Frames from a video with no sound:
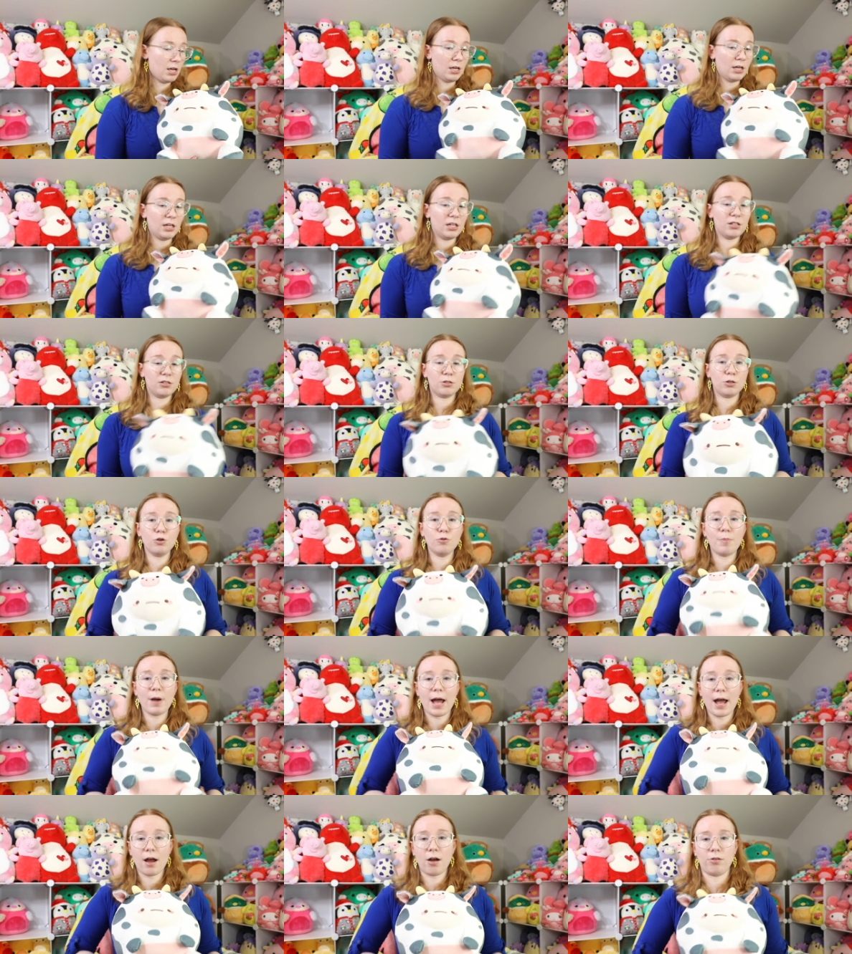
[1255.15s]
He's two
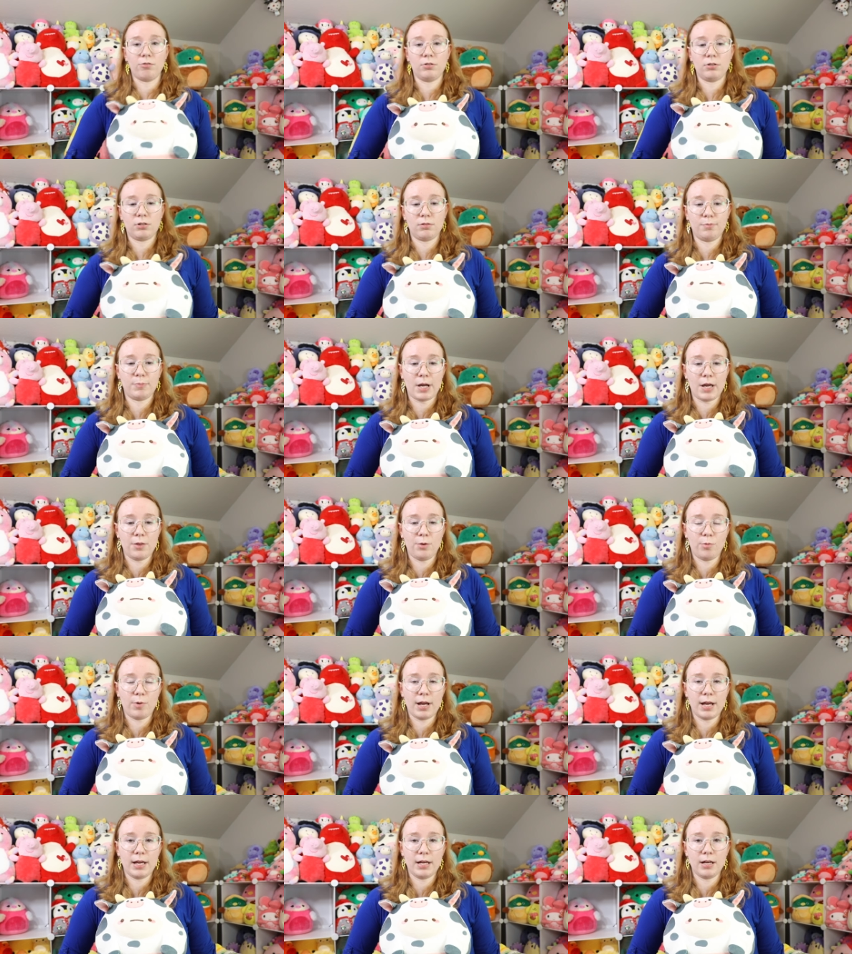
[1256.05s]
pounds, by the
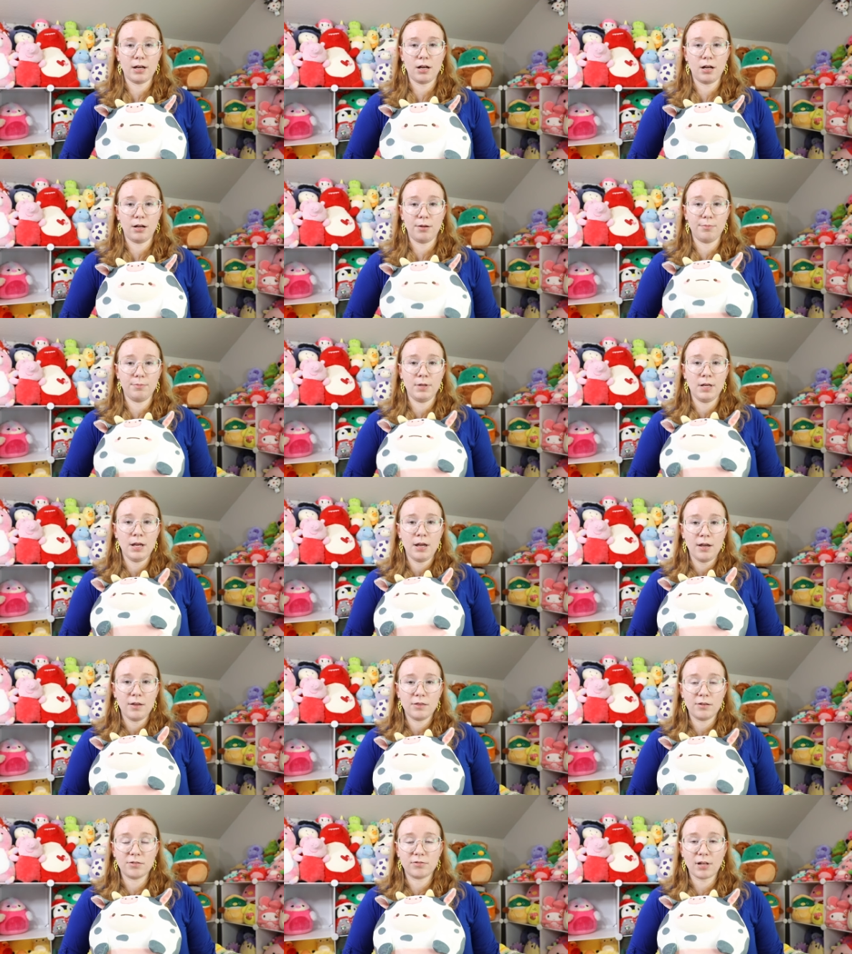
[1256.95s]
way. Um,
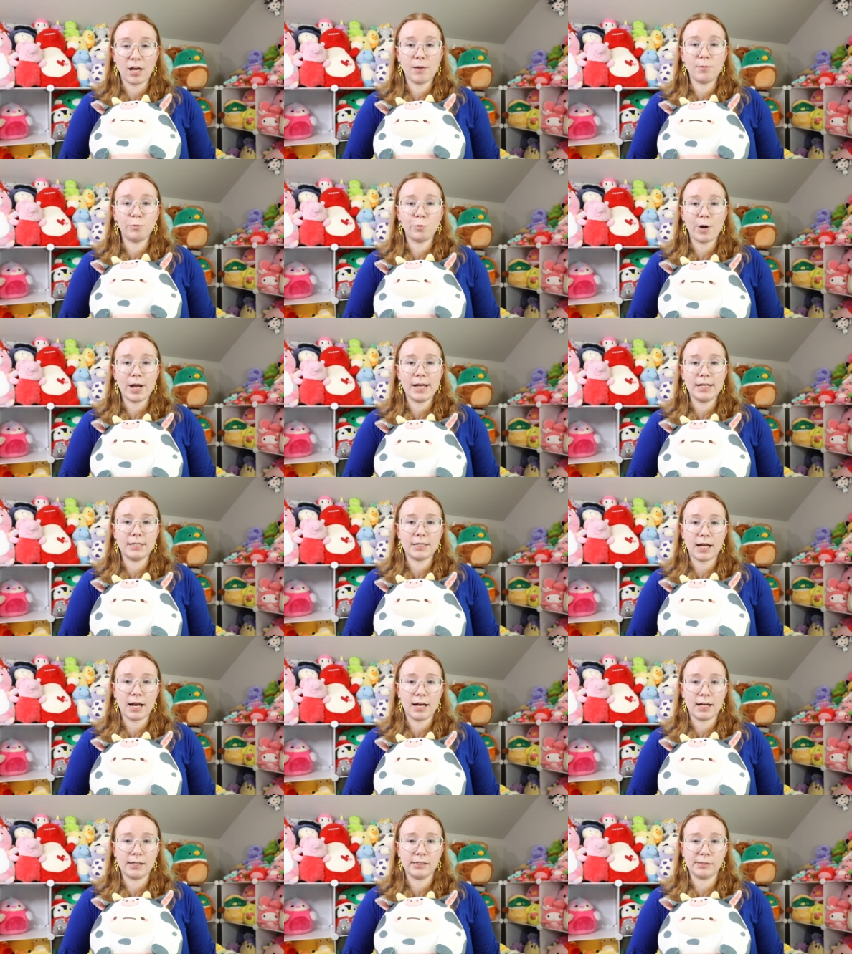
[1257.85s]
the same weight
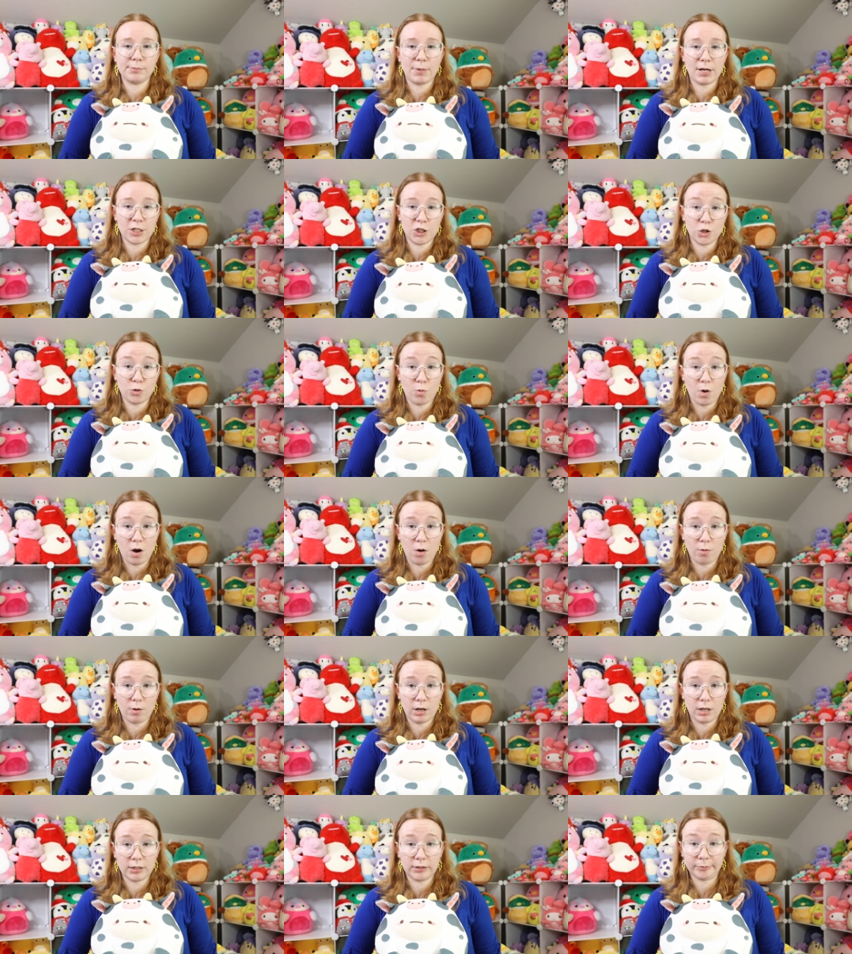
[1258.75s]
as my
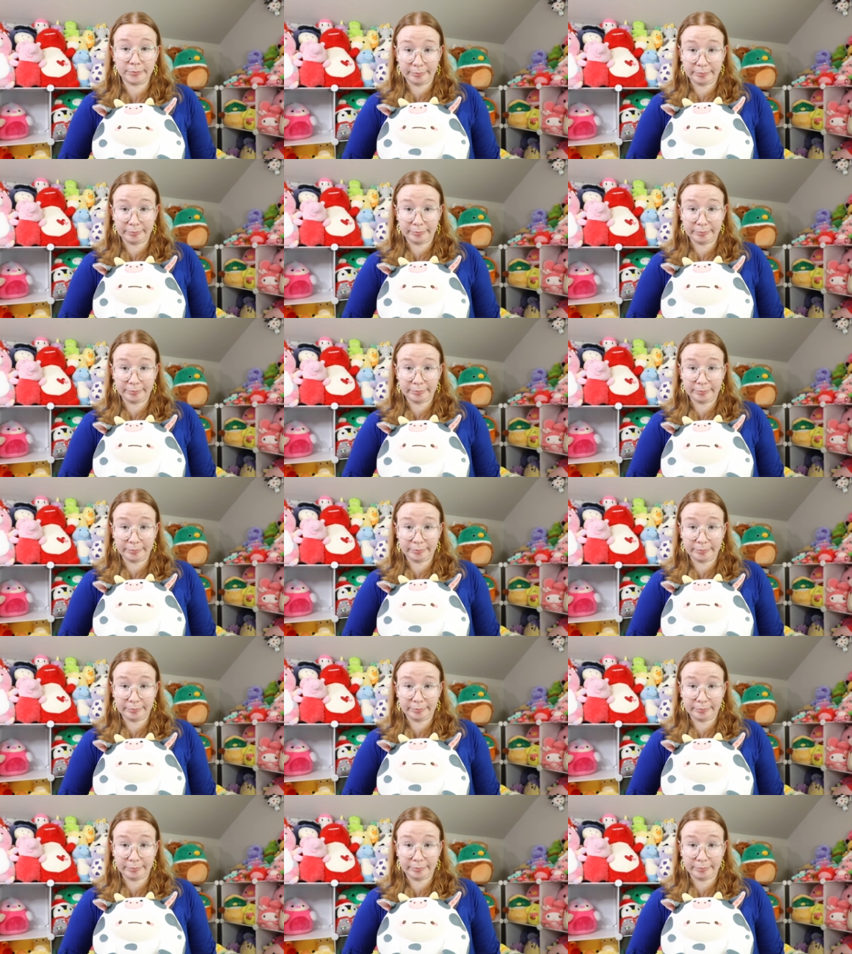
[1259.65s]
Chihuahua.